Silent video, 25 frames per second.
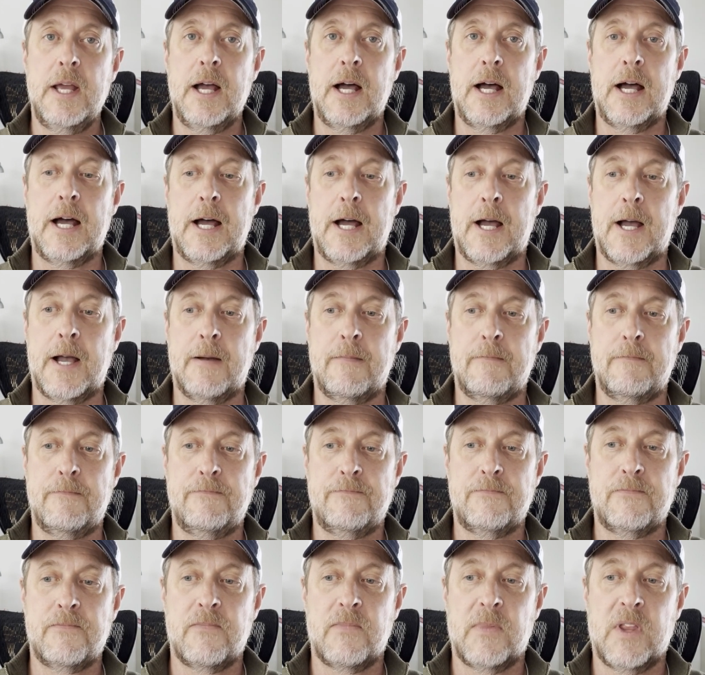Um,
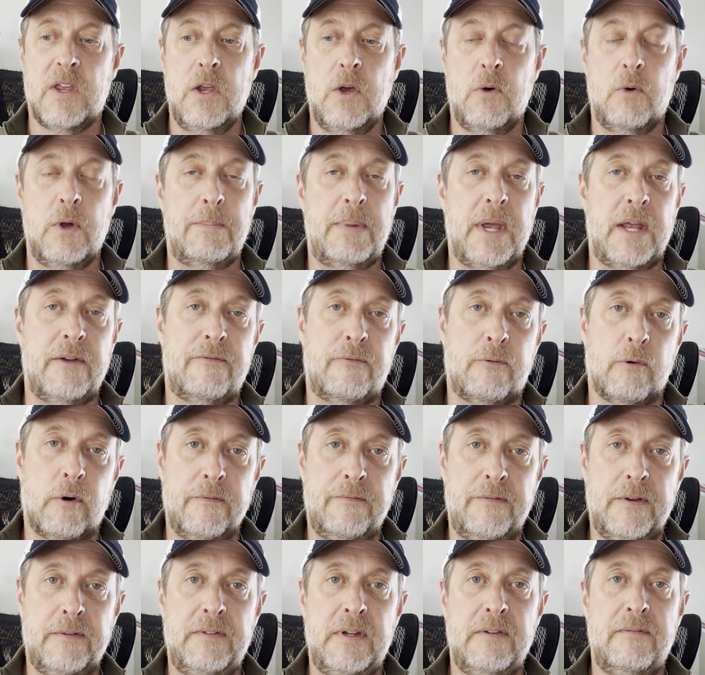we paid
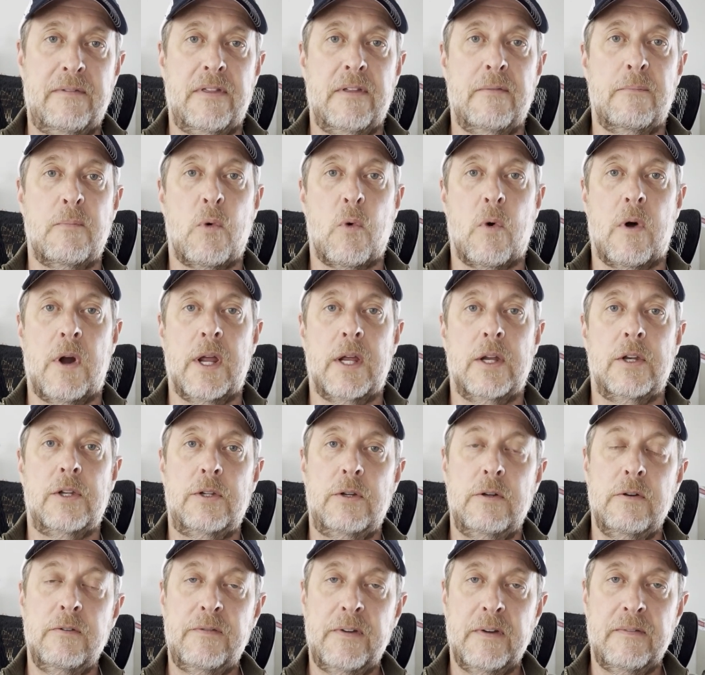450 for the mooring,
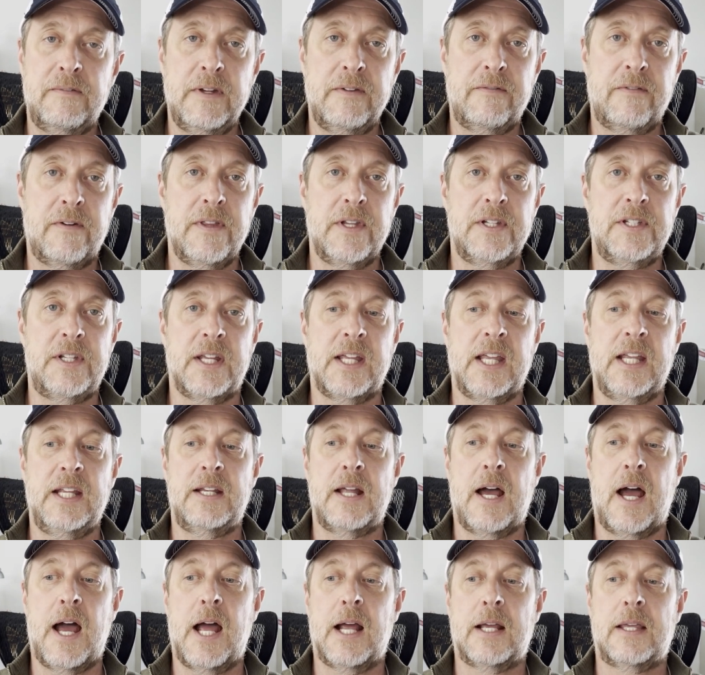250 for the dinghy
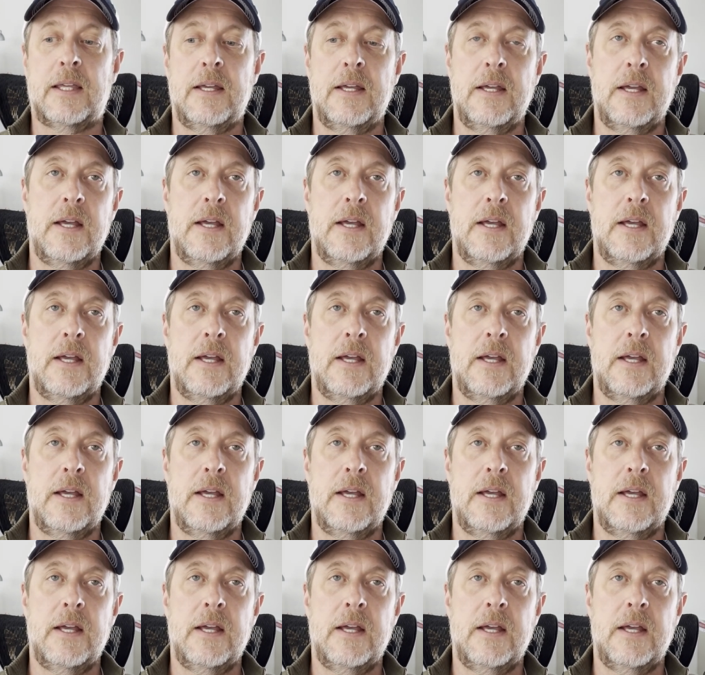dock,